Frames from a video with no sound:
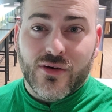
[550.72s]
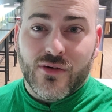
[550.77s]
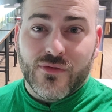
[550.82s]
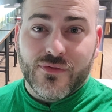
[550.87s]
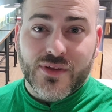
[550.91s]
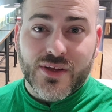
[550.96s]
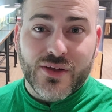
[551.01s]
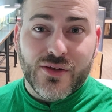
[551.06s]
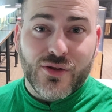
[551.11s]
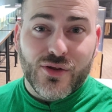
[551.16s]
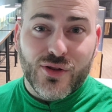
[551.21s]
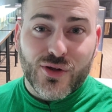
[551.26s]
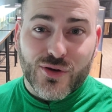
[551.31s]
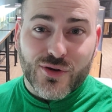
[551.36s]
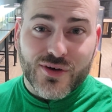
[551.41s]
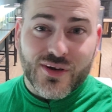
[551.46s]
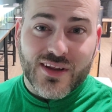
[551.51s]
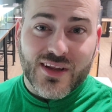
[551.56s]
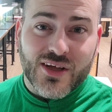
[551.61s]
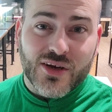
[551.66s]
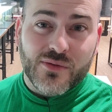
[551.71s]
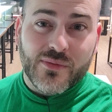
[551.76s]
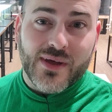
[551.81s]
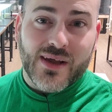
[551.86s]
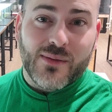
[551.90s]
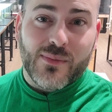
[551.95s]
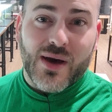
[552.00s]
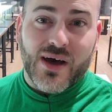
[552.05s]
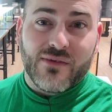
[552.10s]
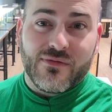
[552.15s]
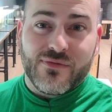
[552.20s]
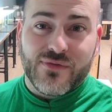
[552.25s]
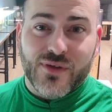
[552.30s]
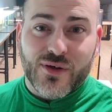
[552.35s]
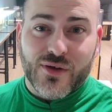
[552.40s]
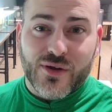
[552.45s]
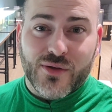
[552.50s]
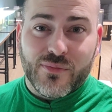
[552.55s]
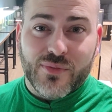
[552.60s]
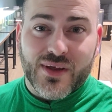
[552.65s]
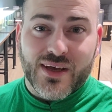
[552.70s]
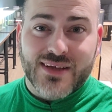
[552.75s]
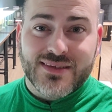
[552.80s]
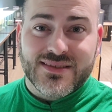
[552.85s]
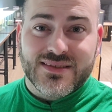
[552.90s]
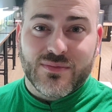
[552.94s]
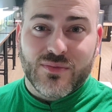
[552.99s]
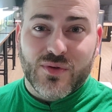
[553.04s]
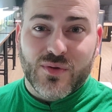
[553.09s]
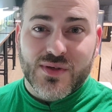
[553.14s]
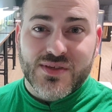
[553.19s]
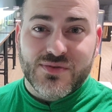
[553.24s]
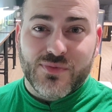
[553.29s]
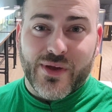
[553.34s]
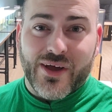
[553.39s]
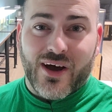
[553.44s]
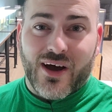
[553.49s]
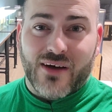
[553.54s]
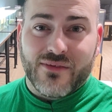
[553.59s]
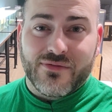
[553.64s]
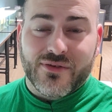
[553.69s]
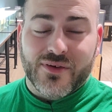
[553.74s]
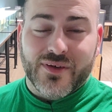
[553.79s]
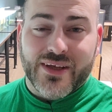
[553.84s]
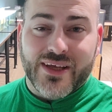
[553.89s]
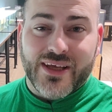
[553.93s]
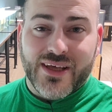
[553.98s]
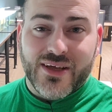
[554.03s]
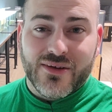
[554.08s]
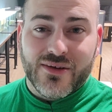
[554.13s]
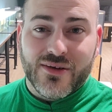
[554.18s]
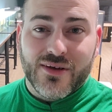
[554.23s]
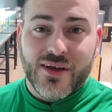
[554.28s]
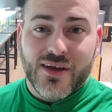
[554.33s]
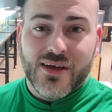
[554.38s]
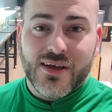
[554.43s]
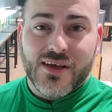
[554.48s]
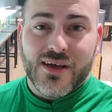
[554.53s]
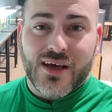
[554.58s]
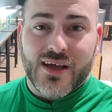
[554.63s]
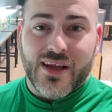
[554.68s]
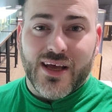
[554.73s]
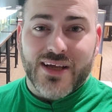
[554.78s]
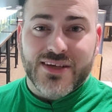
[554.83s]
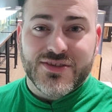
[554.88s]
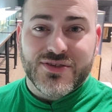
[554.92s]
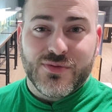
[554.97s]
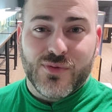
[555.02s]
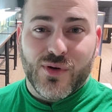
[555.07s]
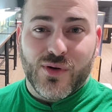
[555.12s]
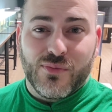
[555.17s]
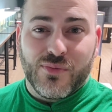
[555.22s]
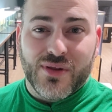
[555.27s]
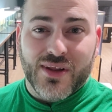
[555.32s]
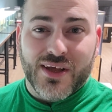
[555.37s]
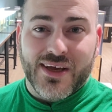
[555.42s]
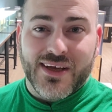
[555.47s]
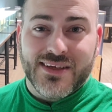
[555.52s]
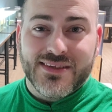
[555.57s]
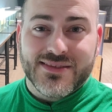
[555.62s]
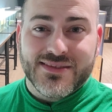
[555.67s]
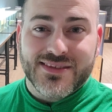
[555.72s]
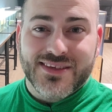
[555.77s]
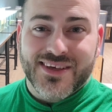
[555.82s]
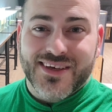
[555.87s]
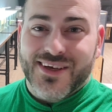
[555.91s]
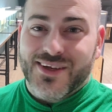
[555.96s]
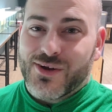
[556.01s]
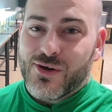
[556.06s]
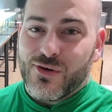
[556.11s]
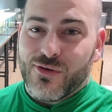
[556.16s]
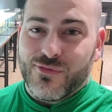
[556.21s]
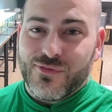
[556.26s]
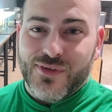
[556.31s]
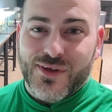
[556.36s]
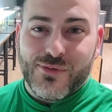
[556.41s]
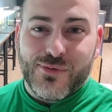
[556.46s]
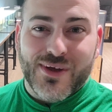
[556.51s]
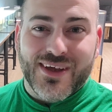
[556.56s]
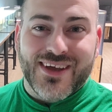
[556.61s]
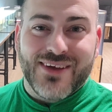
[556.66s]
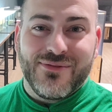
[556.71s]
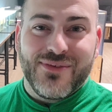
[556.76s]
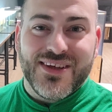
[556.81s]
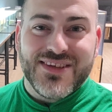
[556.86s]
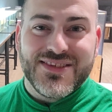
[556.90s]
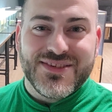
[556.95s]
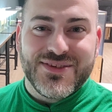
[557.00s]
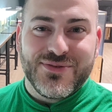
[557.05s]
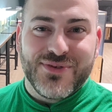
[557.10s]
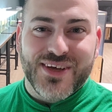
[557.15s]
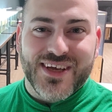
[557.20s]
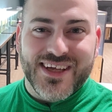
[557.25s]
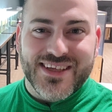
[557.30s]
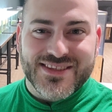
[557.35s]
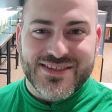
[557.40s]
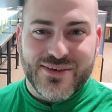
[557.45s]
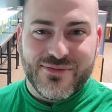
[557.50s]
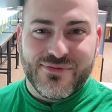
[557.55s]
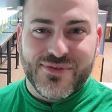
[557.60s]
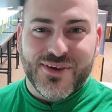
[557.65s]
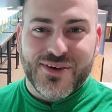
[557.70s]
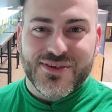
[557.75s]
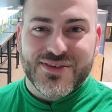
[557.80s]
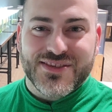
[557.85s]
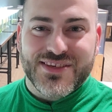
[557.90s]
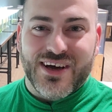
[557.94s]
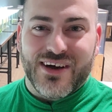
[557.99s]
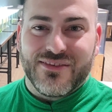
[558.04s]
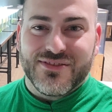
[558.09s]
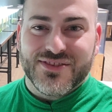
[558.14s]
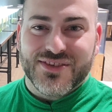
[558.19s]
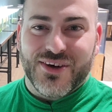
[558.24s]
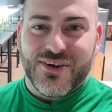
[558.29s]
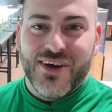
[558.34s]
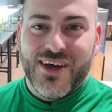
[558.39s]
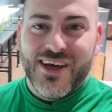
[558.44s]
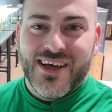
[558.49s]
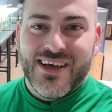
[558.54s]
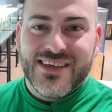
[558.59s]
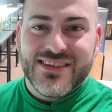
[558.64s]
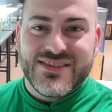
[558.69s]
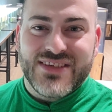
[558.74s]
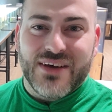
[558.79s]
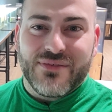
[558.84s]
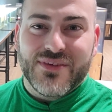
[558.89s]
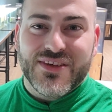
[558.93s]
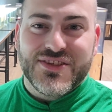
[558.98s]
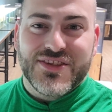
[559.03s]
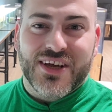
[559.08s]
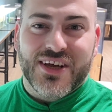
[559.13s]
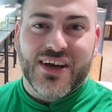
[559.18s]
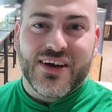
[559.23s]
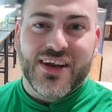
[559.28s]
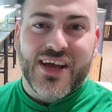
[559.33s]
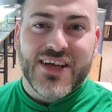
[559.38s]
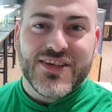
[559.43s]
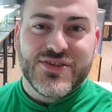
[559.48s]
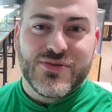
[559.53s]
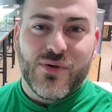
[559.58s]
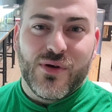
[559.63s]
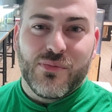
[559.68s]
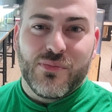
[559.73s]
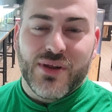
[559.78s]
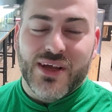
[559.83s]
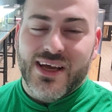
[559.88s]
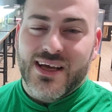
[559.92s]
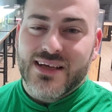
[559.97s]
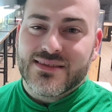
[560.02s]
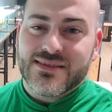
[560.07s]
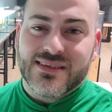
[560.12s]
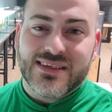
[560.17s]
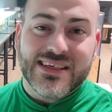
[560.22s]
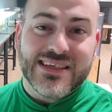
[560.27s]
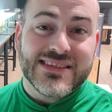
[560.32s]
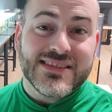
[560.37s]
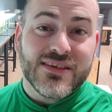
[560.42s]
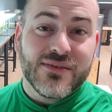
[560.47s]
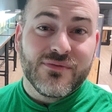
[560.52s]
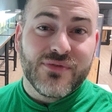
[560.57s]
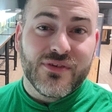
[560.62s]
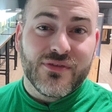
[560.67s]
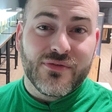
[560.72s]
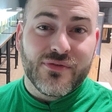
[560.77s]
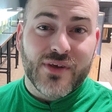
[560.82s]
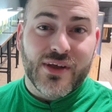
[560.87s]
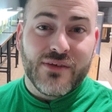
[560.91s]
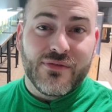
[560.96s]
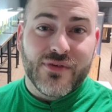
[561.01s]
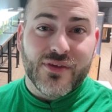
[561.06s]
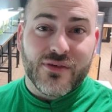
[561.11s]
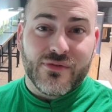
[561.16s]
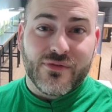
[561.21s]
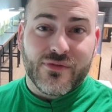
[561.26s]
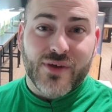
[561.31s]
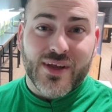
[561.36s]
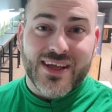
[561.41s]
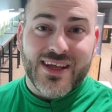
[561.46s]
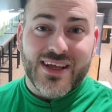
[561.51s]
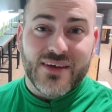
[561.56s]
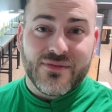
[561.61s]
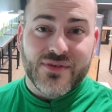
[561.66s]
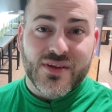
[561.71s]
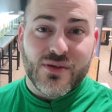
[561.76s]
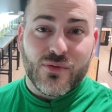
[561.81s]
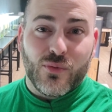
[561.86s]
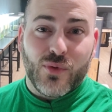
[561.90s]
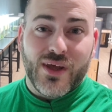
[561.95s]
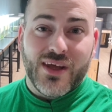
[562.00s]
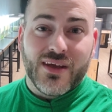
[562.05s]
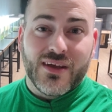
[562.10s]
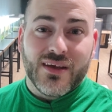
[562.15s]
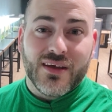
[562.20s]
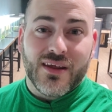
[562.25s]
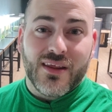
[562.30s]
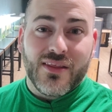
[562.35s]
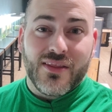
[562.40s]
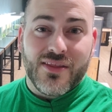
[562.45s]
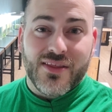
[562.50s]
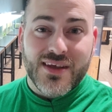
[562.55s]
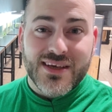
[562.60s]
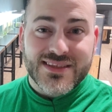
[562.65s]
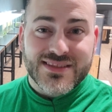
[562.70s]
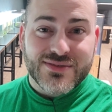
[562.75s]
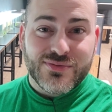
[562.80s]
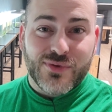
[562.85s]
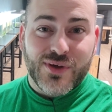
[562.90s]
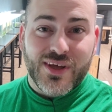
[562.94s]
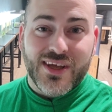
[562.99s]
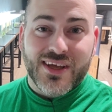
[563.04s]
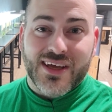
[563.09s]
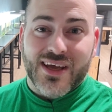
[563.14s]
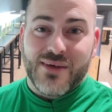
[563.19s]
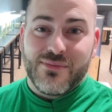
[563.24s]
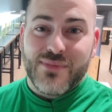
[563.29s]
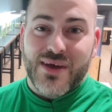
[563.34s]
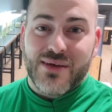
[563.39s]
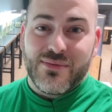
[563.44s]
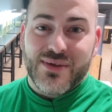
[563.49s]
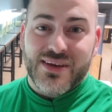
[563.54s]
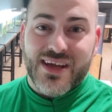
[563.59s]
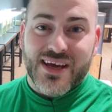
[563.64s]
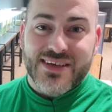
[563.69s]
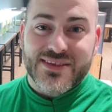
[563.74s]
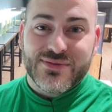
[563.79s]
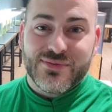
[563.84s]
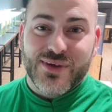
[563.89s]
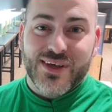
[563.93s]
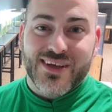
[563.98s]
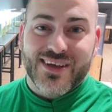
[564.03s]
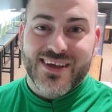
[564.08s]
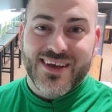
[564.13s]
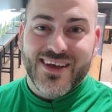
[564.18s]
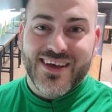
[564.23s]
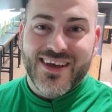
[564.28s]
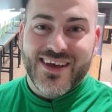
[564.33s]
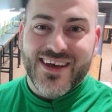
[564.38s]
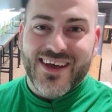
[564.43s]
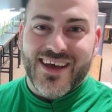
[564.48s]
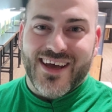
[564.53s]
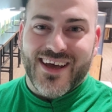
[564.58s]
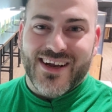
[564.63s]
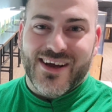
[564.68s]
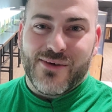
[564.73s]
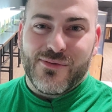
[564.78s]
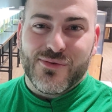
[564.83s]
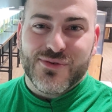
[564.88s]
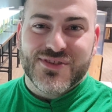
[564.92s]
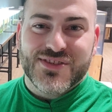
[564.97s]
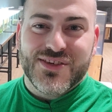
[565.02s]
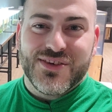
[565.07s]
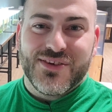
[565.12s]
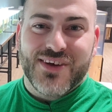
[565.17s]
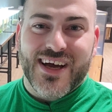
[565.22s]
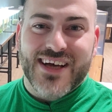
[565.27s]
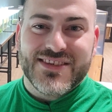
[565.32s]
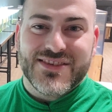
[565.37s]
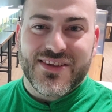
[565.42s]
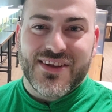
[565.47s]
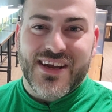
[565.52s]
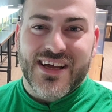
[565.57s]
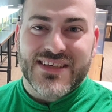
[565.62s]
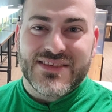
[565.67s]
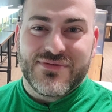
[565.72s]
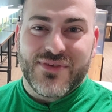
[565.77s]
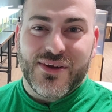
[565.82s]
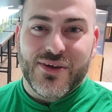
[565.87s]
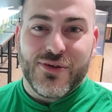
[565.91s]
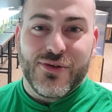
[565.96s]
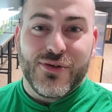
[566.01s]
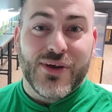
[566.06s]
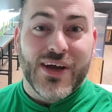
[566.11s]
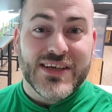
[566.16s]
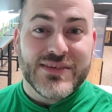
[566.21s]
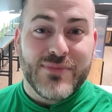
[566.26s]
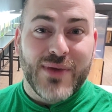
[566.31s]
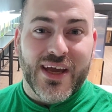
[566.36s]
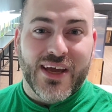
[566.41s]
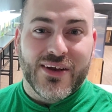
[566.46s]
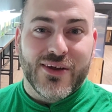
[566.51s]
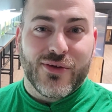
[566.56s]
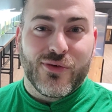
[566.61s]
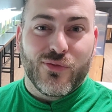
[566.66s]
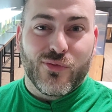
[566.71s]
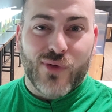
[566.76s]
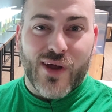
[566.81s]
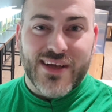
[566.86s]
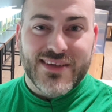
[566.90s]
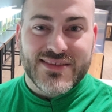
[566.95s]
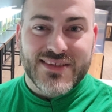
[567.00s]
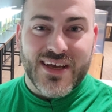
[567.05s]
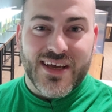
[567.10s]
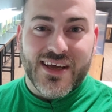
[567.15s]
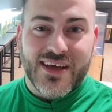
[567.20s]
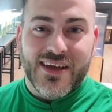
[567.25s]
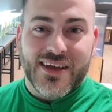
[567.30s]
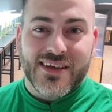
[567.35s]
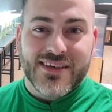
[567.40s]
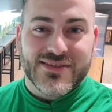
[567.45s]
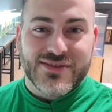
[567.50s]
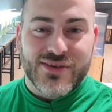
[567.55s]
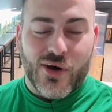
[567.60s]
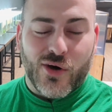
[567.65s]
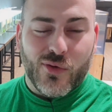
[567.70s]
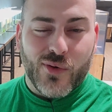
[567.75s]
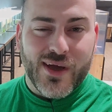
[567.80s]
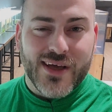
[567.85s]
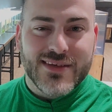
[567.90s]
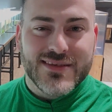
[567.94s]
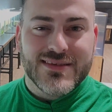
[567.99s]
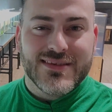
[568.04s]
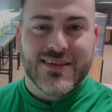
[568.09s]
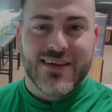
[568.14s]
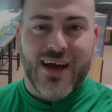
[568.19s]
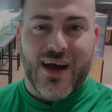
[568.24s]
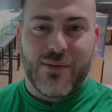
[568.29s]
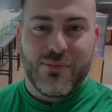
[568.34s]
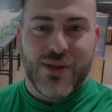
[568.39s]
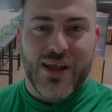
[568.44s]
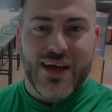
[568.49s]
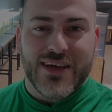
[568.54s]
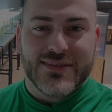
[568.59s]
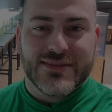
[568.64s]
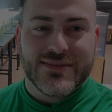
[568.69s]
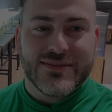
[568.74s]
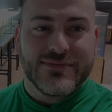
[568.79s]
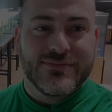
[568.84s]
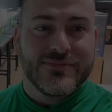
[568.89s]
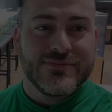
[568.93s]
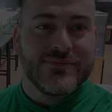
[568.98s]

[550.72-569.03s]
Hopefully you learned a little bit about floating plants, some of the ones we offer here at H2O Plants. Hopefully we convinced you to get some for yourself. So definitely check out H2O Plants and get some for free for the free gift of the week, this week and maybe next week. And we'll see you guys on the next video. You guys make it a great day. And as always, God bless.